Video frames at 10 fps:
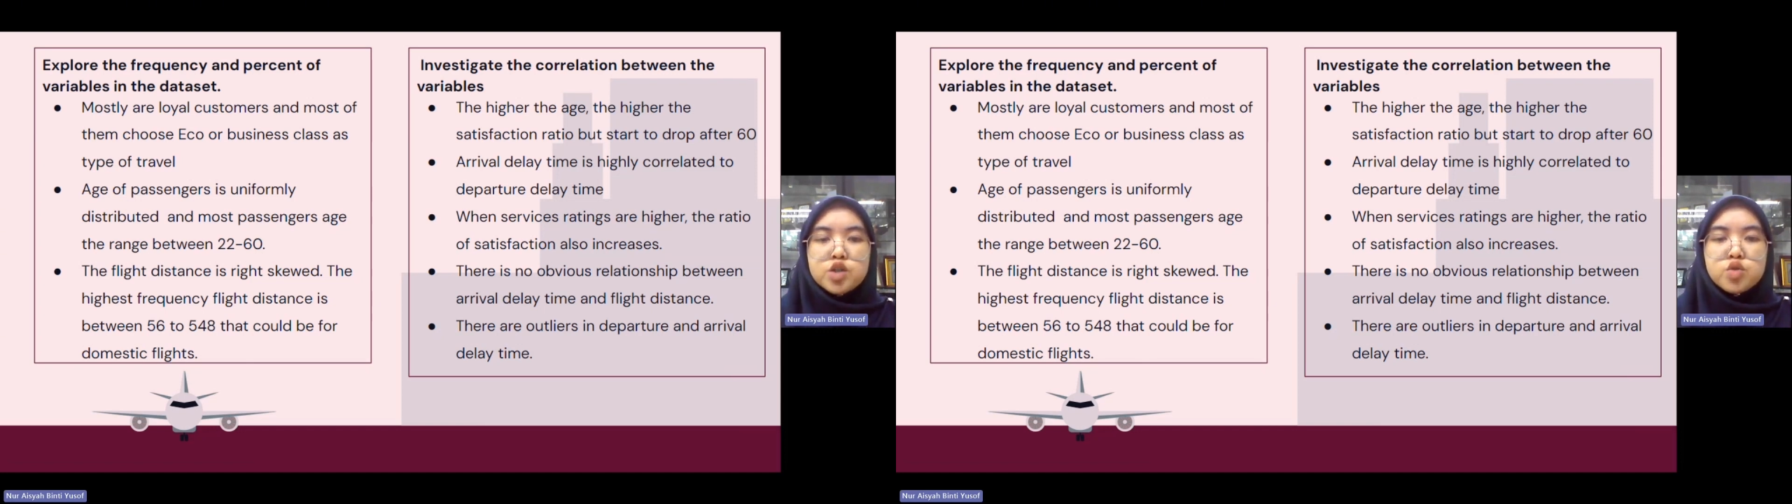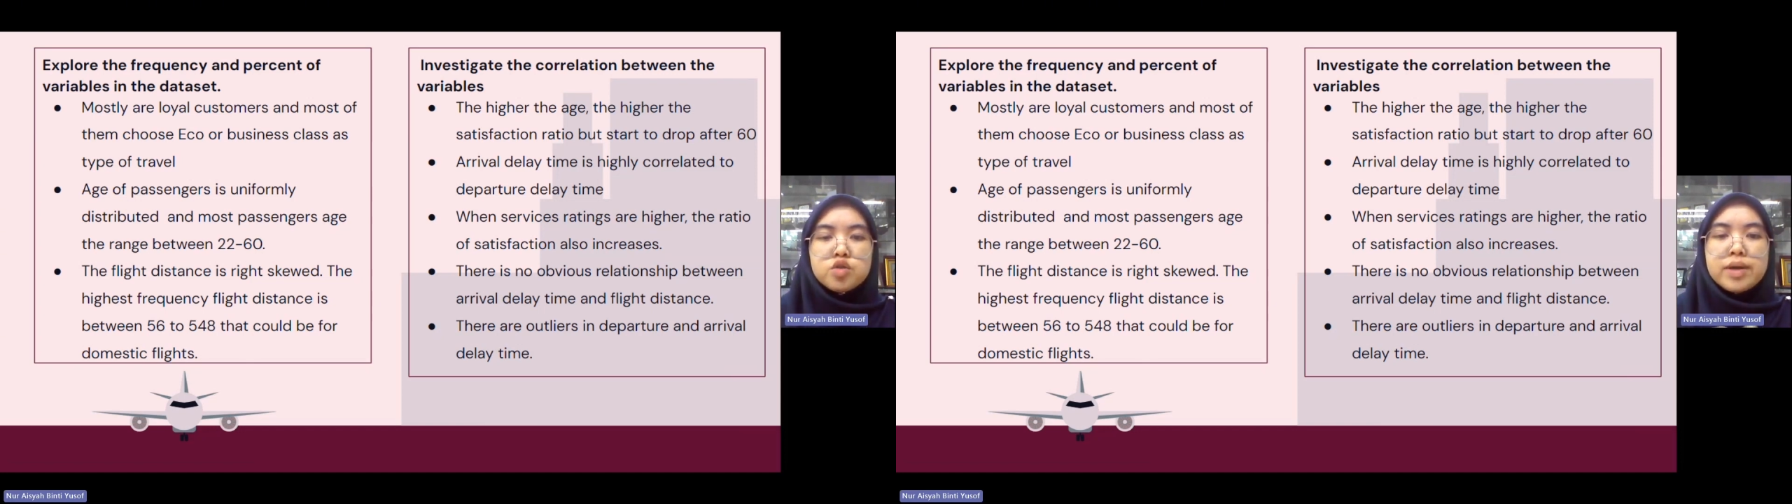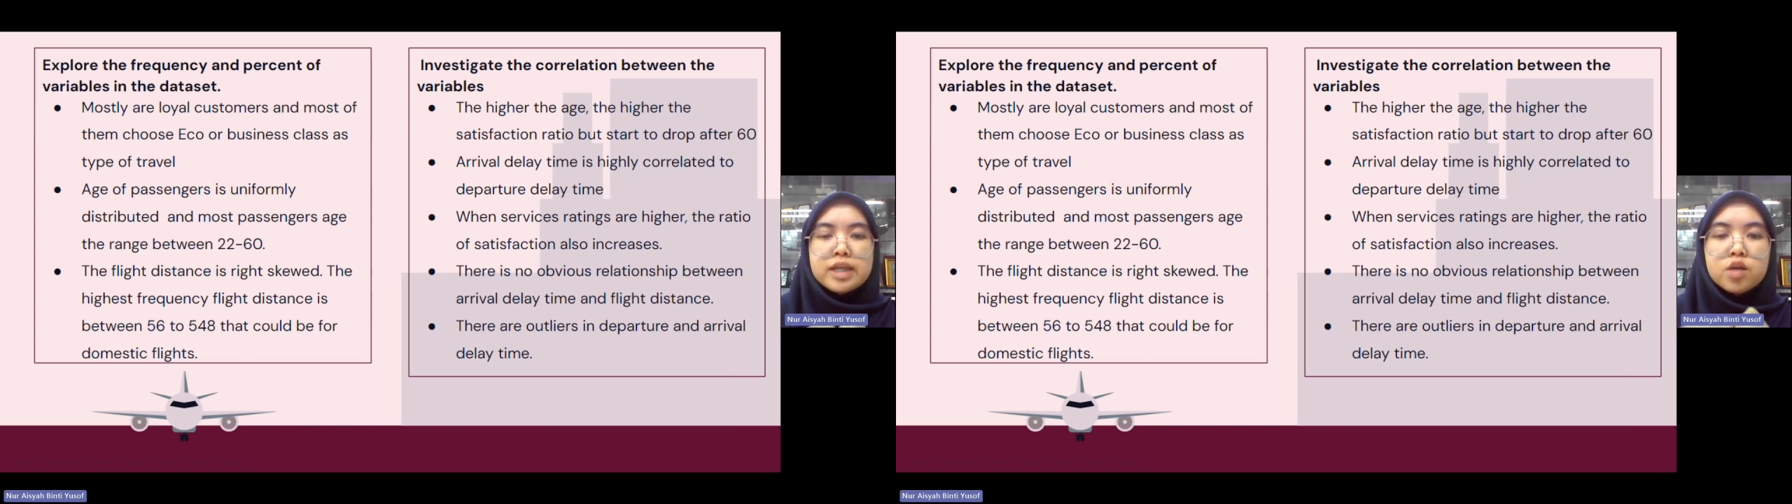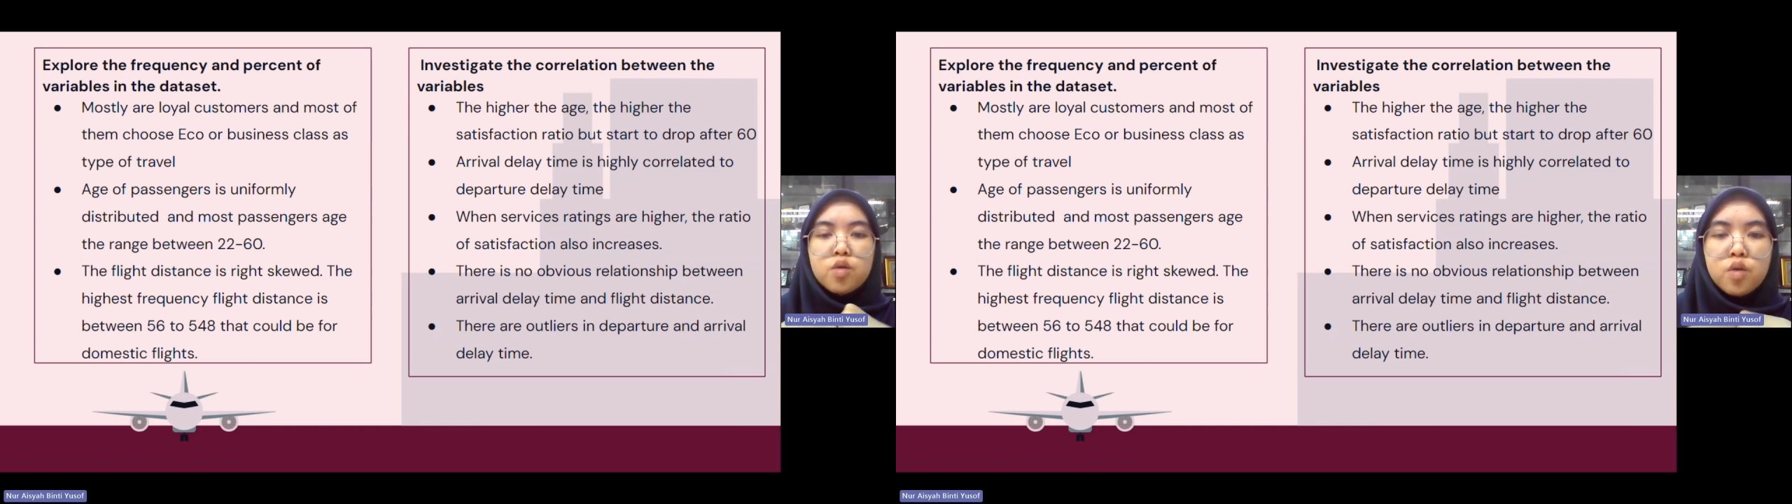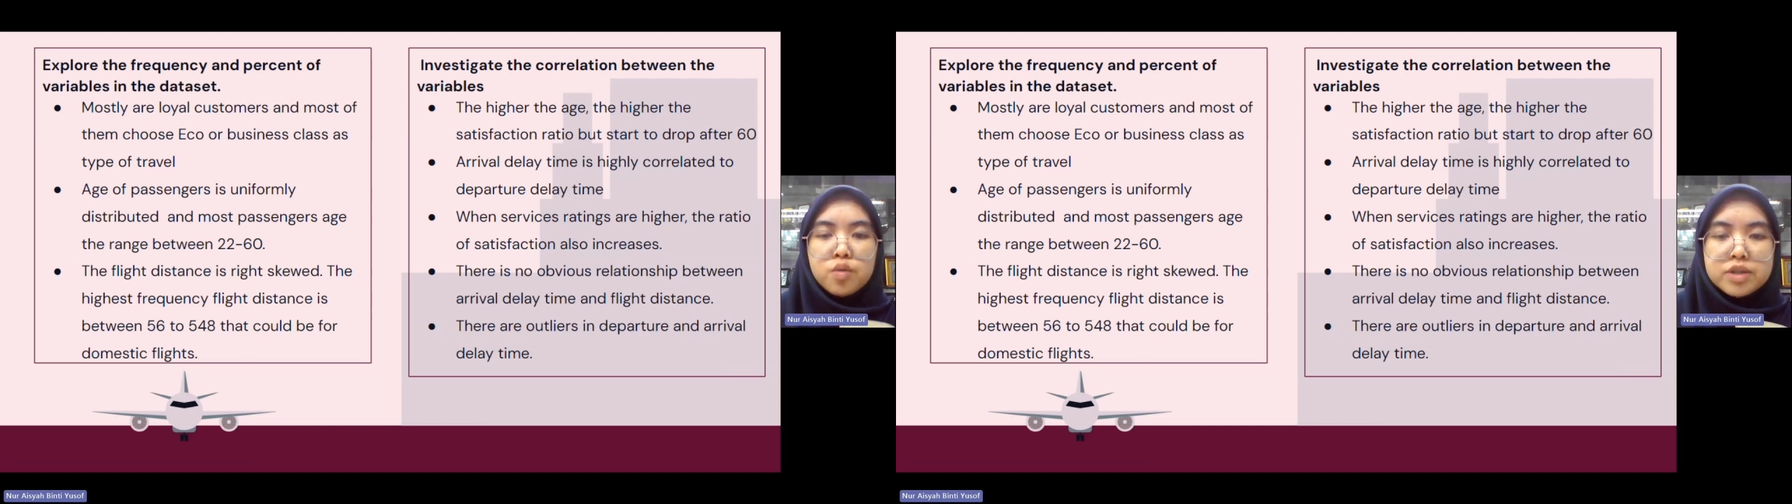choose to buy
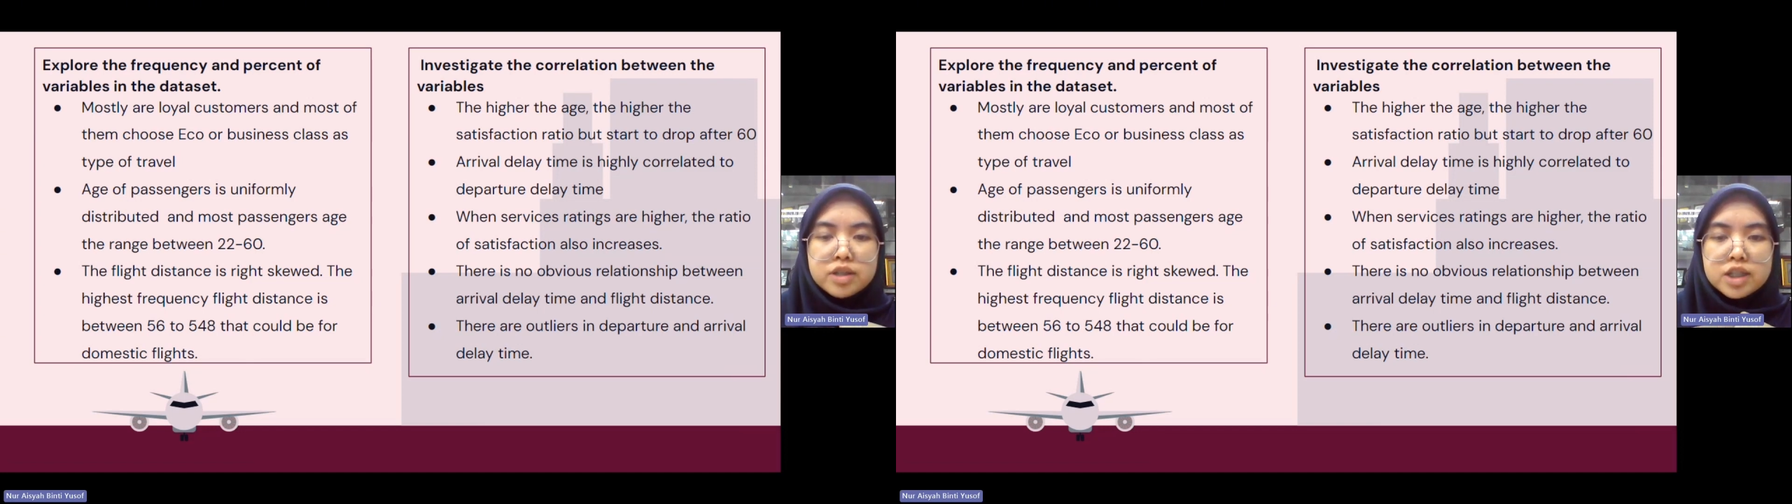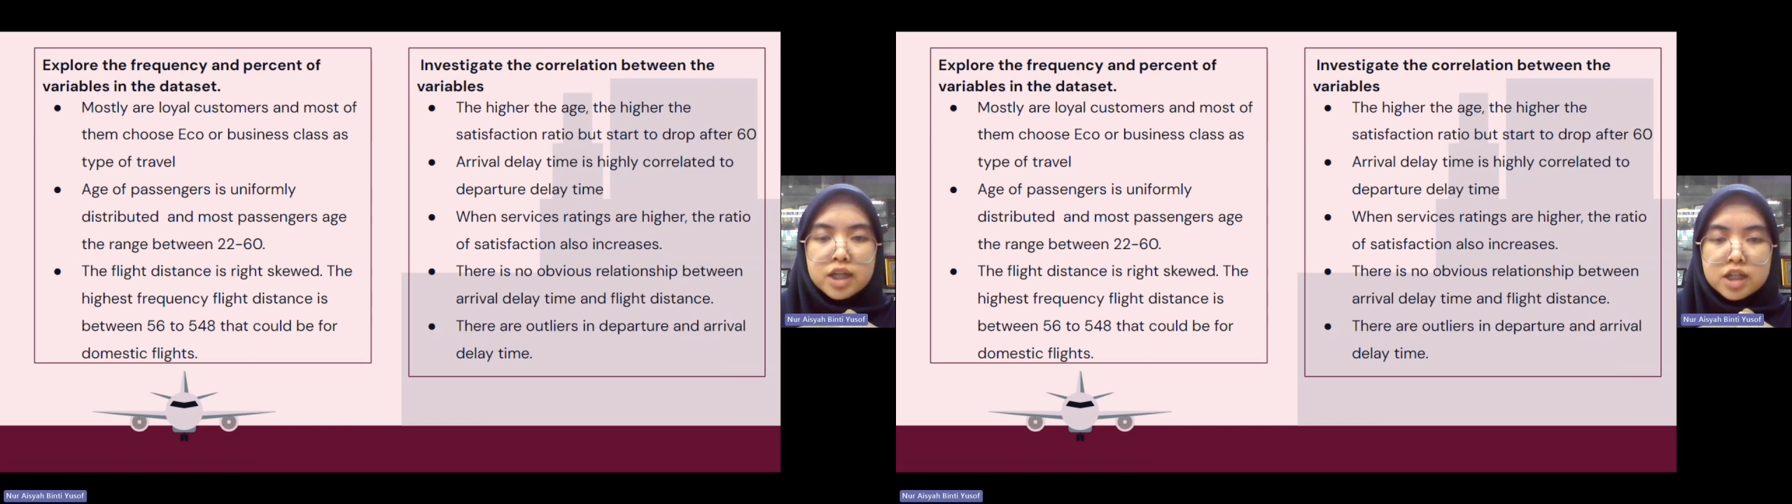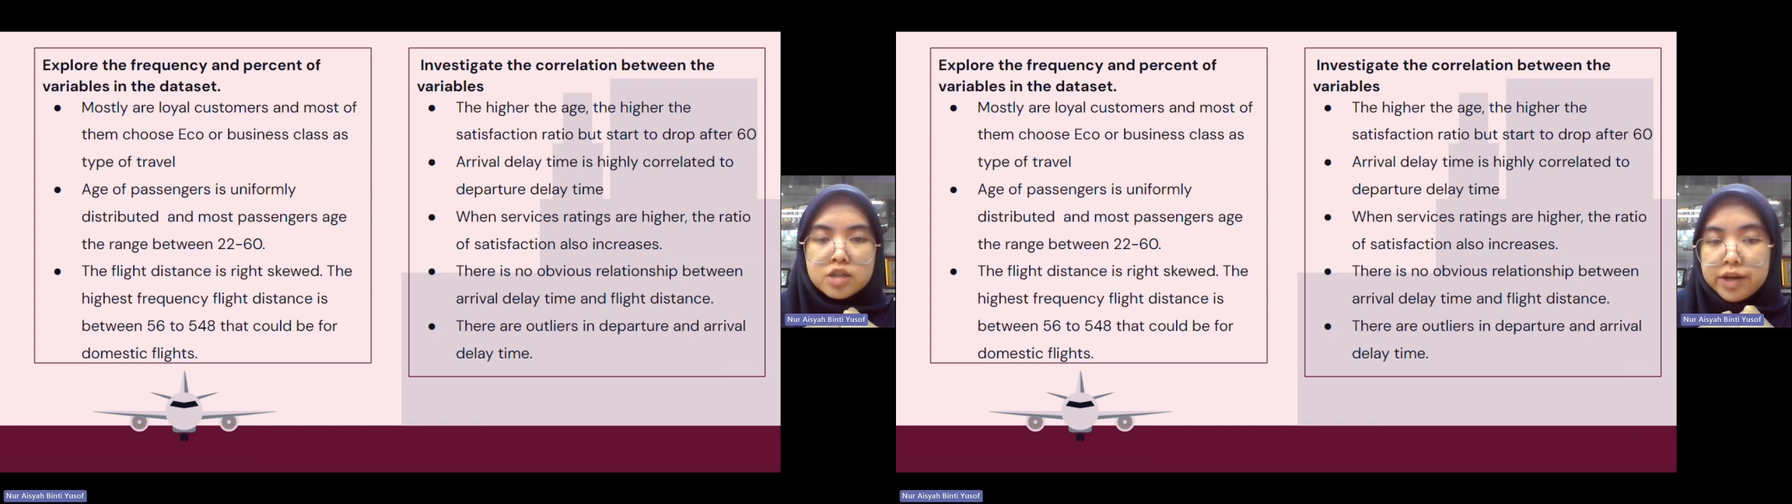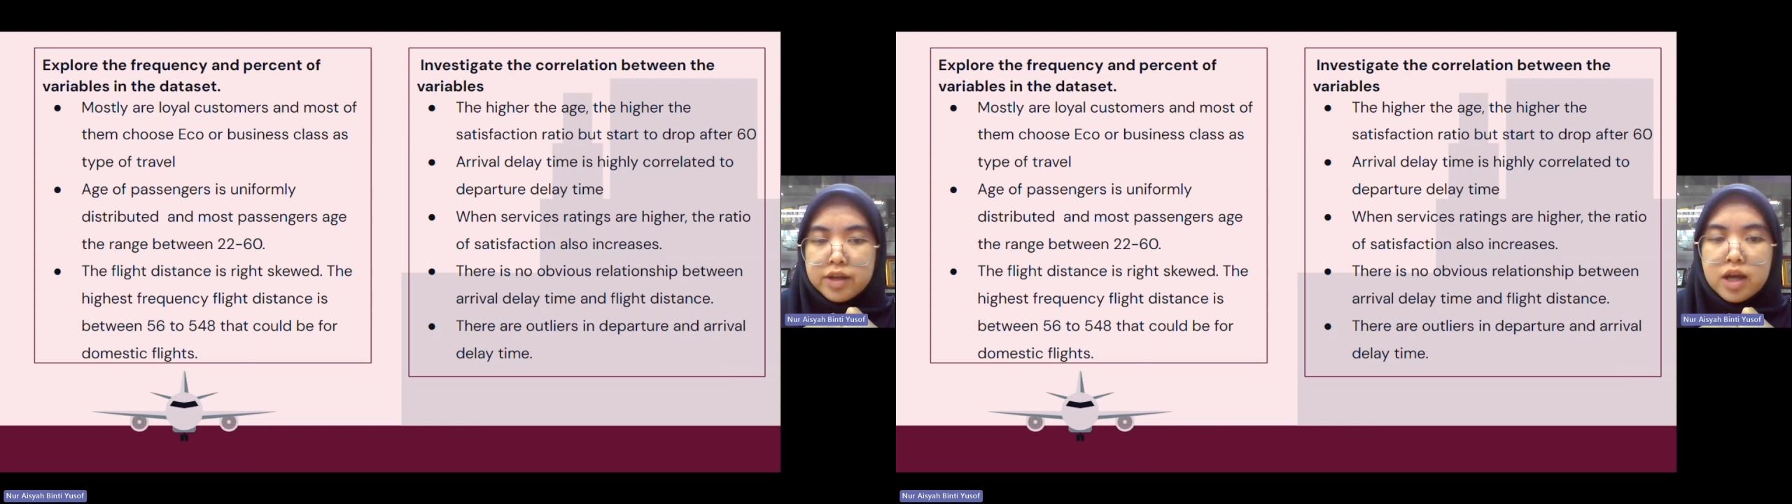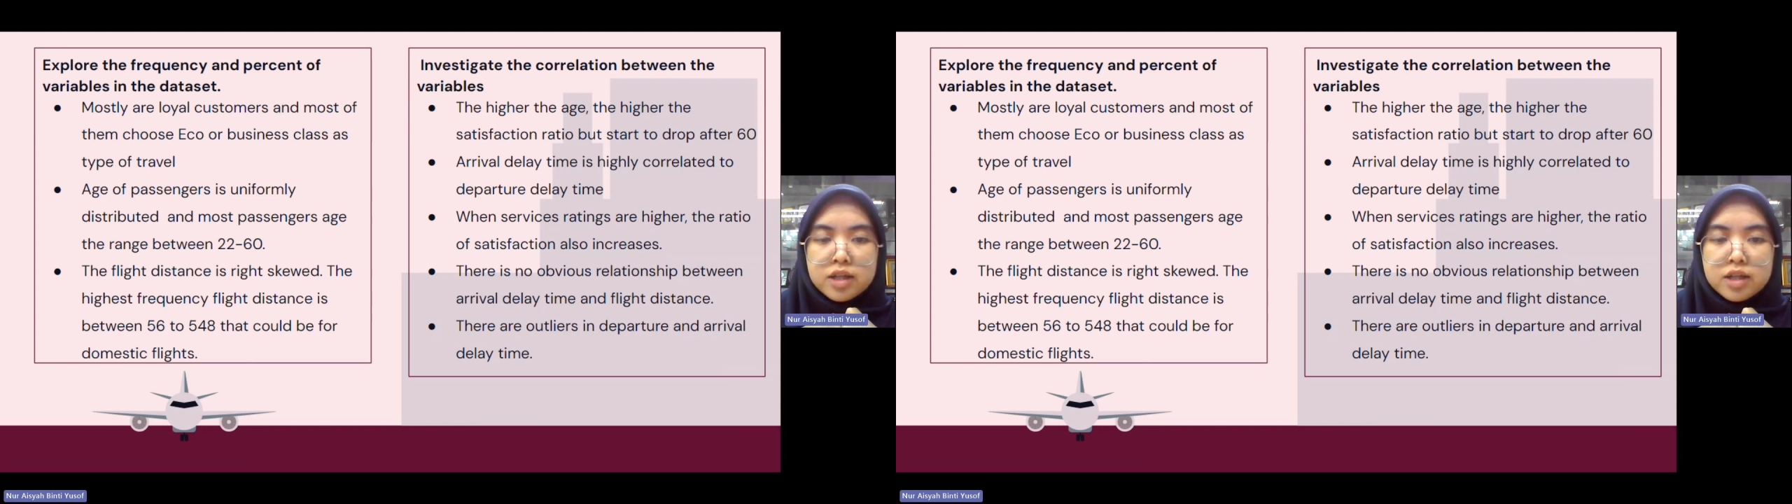eco or business class flight.